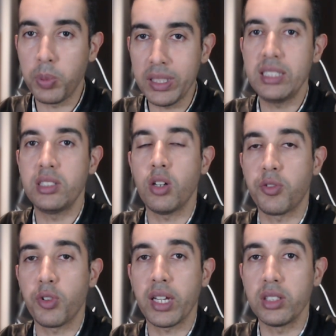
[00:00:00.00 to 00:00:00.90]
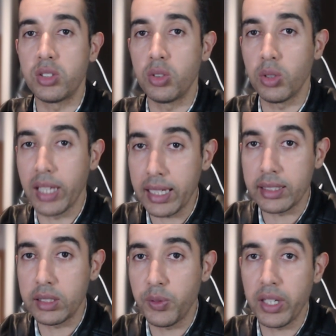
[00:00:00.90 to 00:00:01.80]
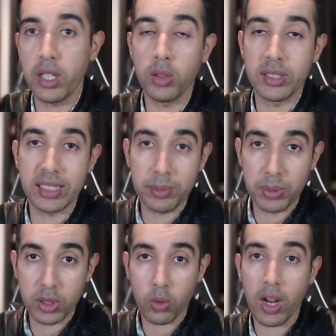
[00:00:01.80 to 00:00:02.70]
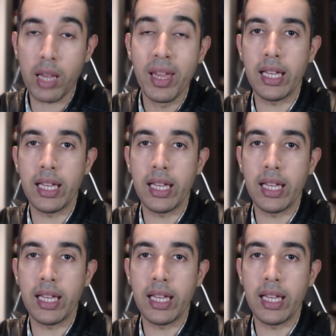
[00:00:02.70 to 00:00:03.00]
please don't forget to like this video and subscribe